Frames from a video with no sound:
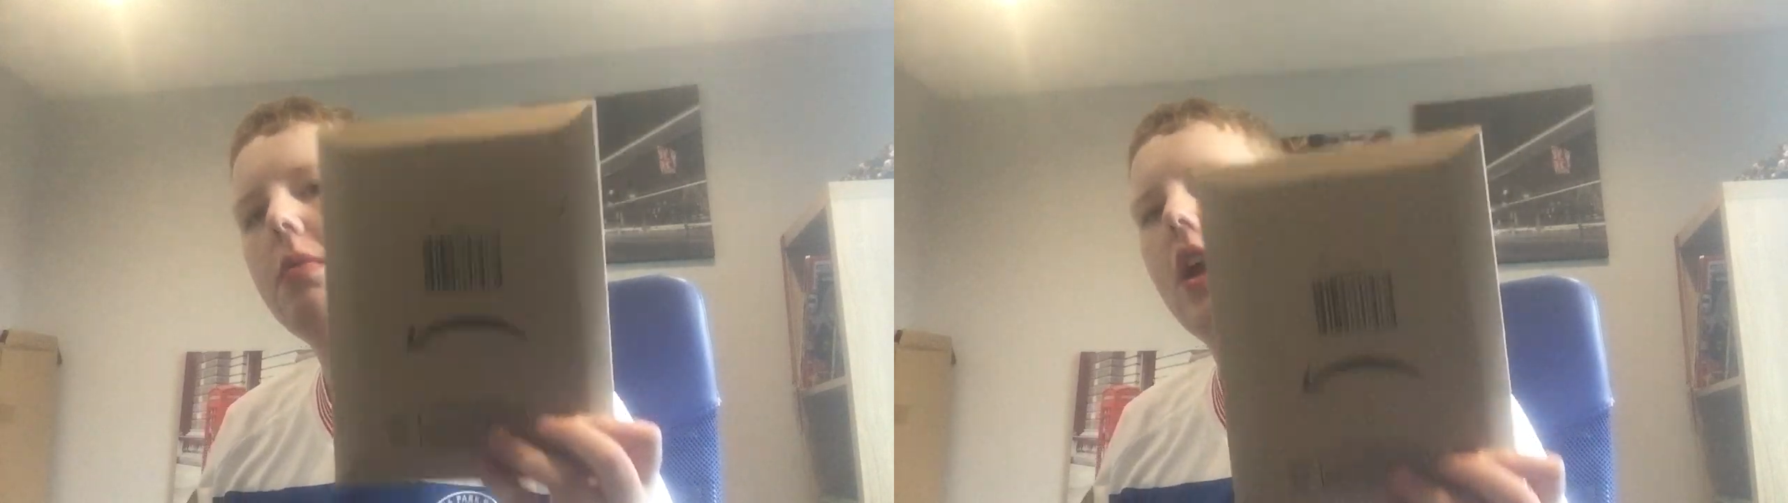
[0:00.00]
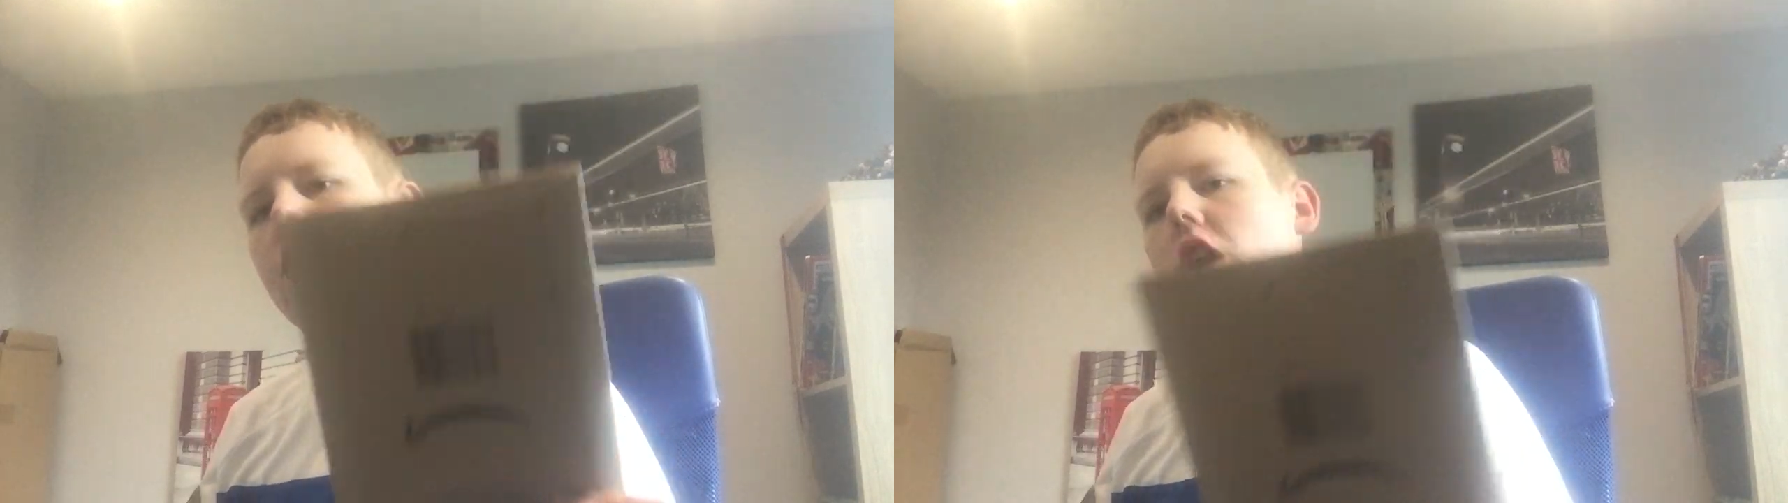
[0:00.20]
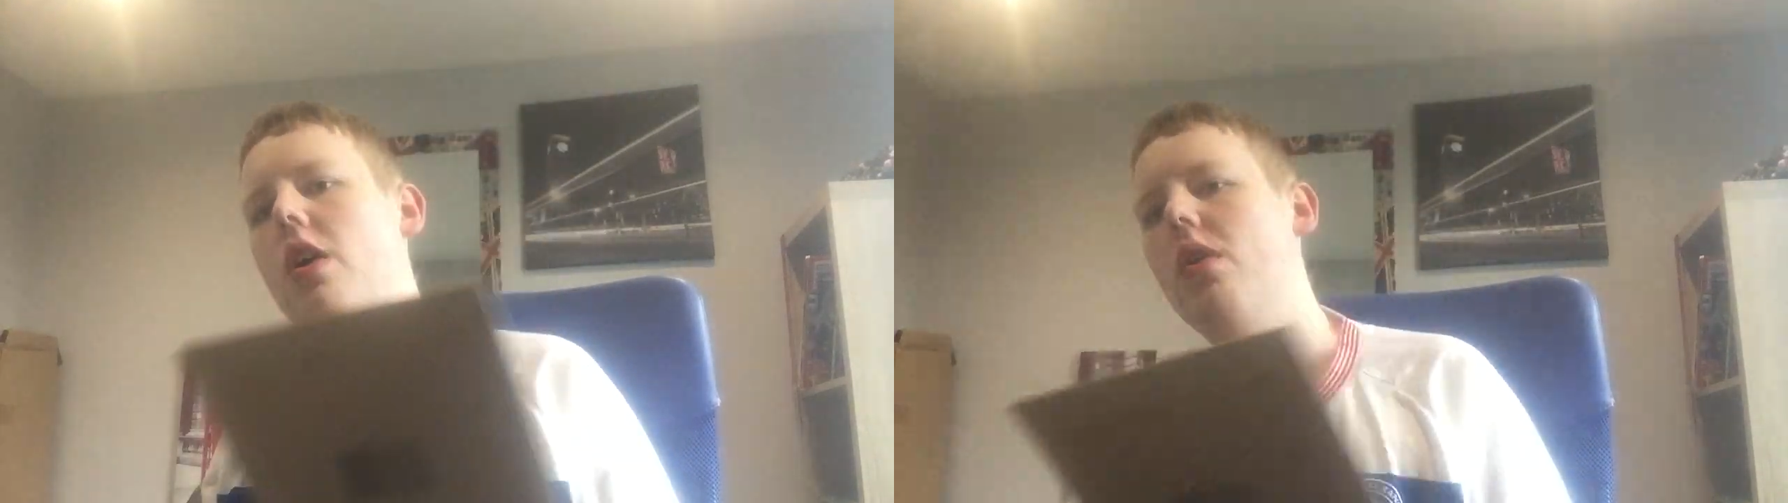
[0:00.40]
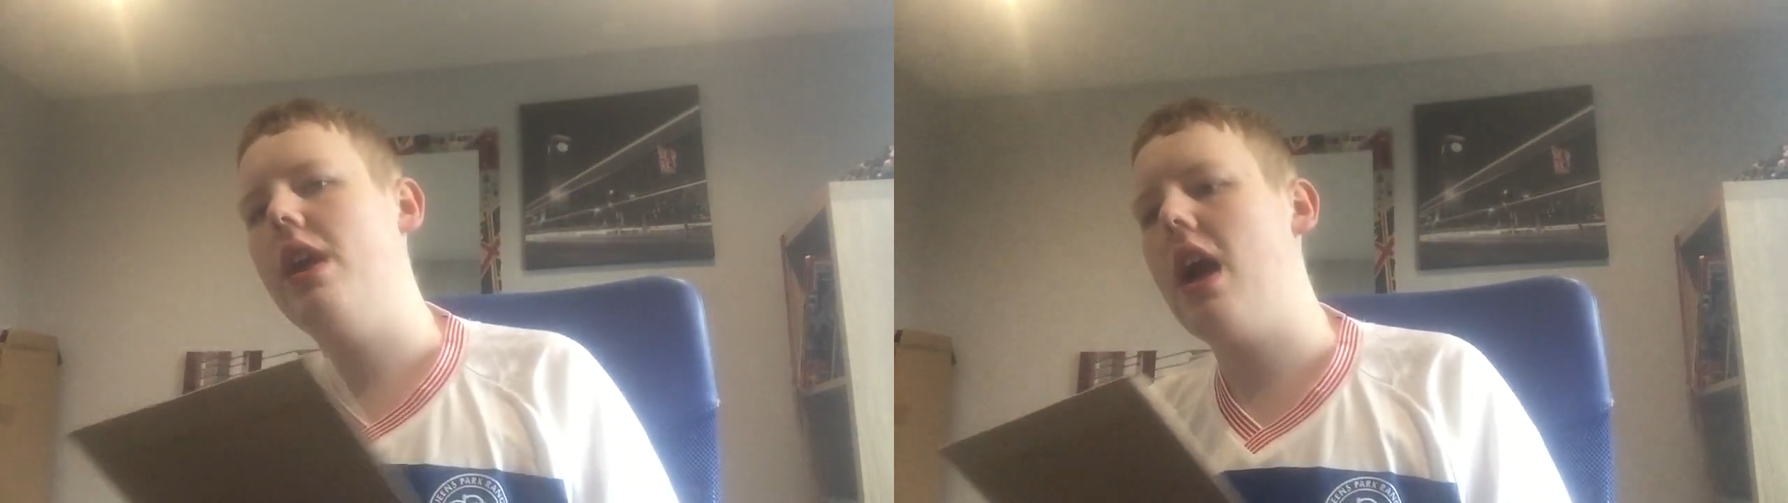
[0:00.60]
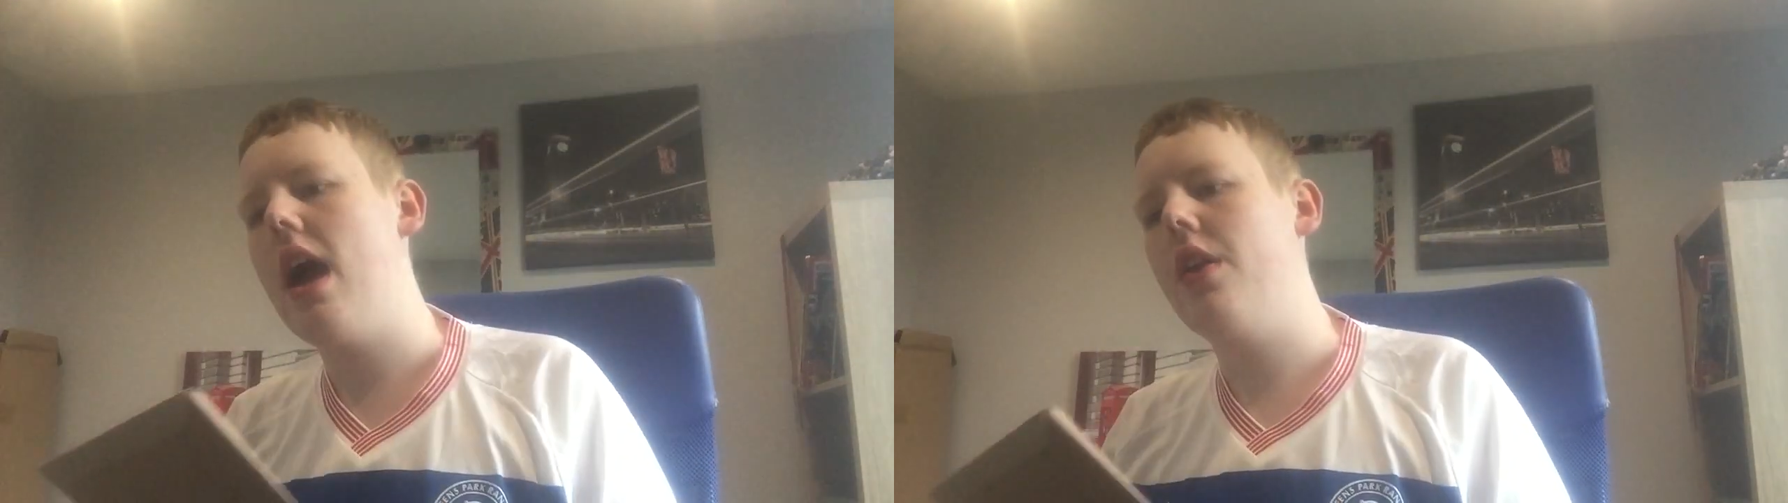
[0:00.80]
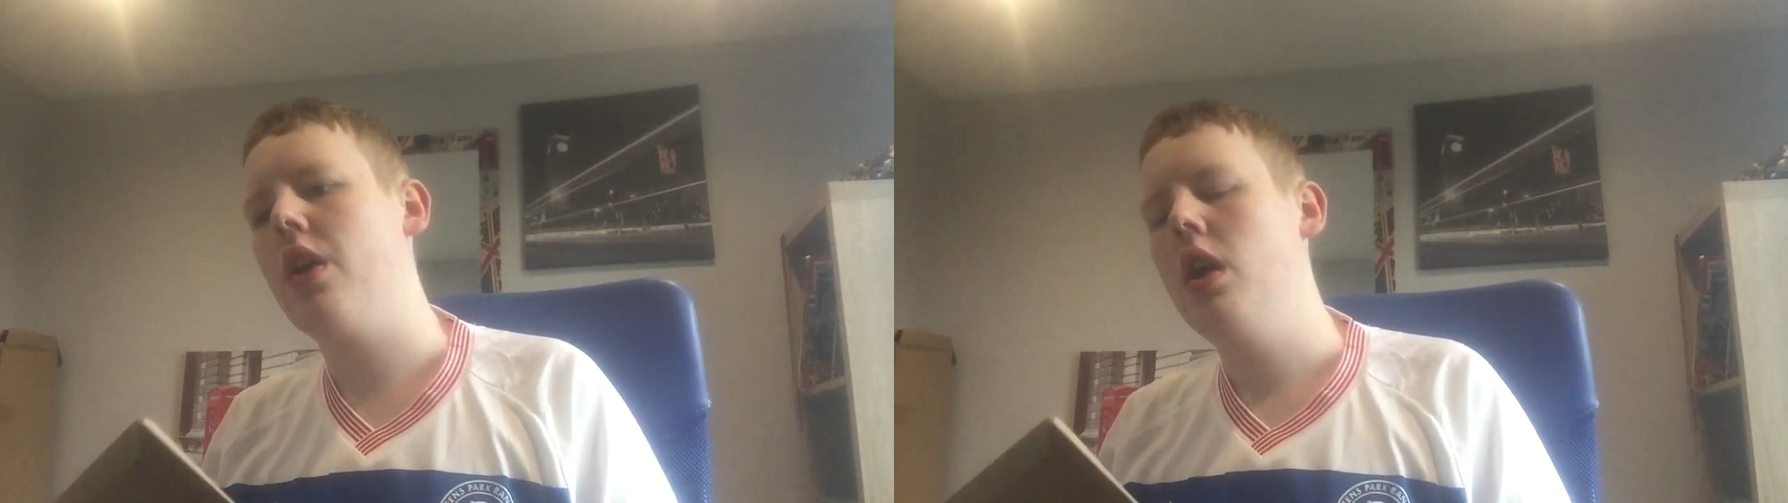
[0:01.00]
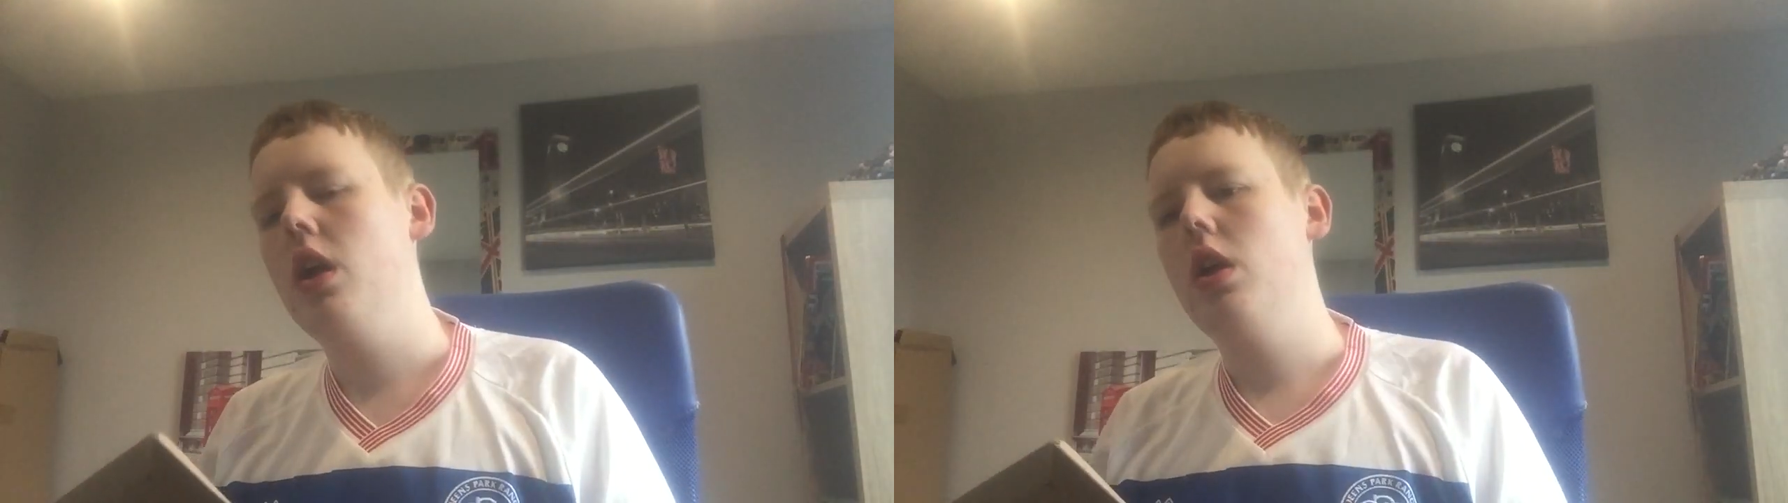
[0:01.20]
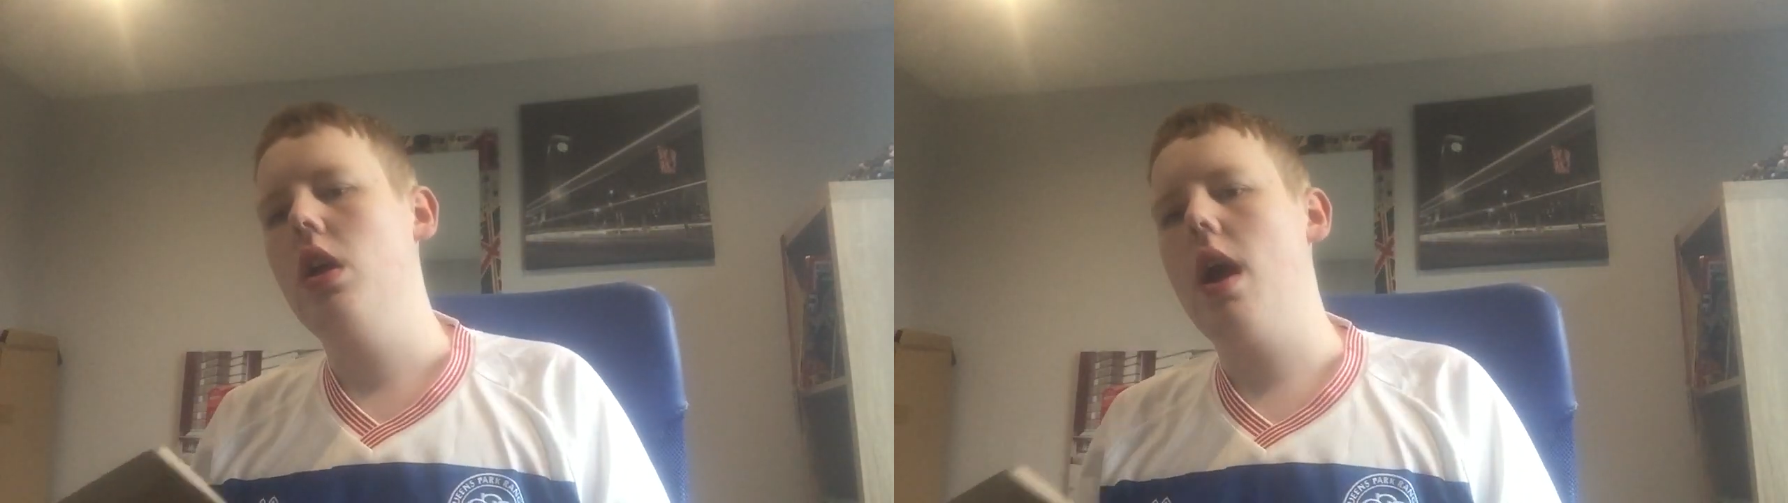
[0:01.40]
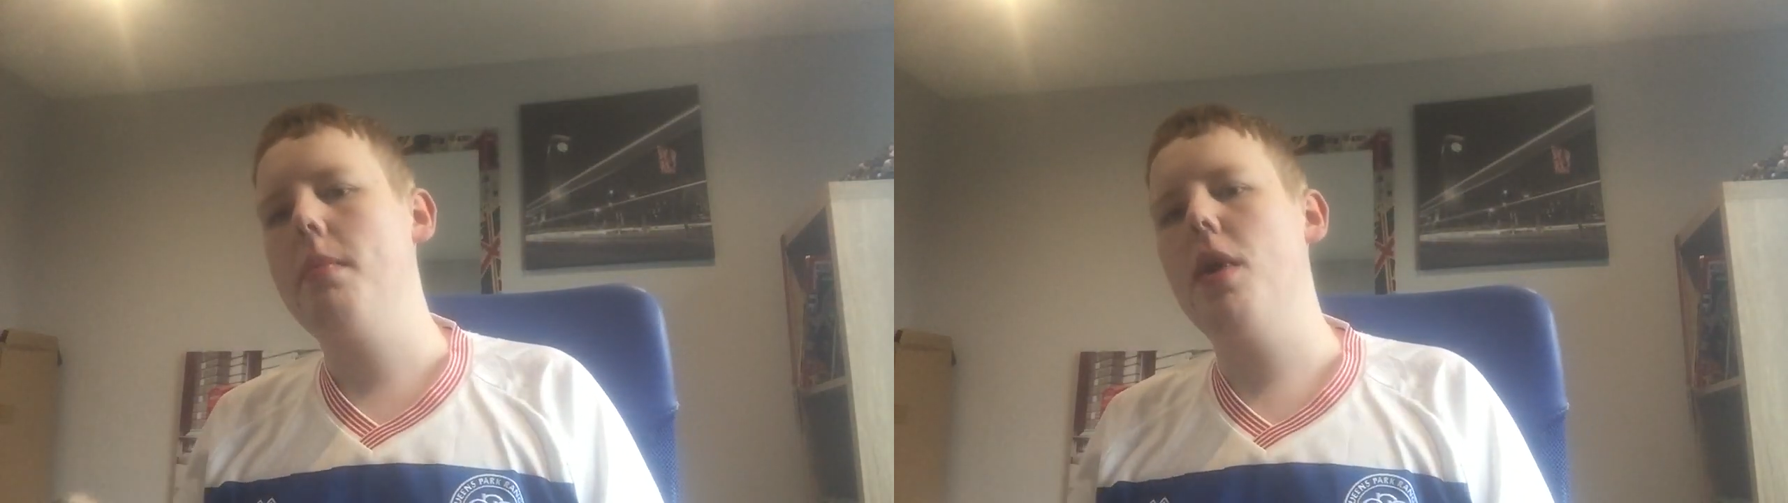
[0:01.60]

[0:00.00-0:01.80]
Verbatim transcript: Yes, I already had a